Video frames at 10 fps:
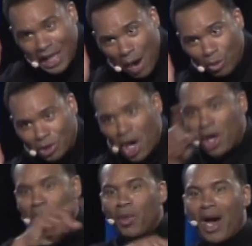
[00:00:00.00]
that will
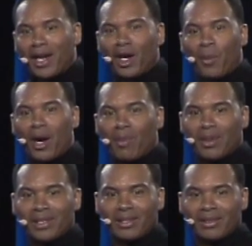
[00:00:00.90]
talk you out of your
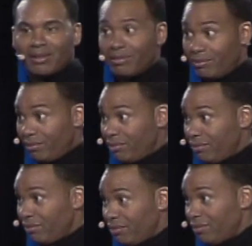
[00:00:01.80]
purpose.
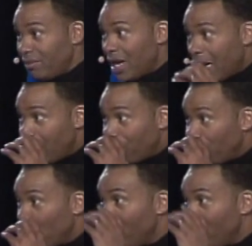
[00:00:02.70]
I need a few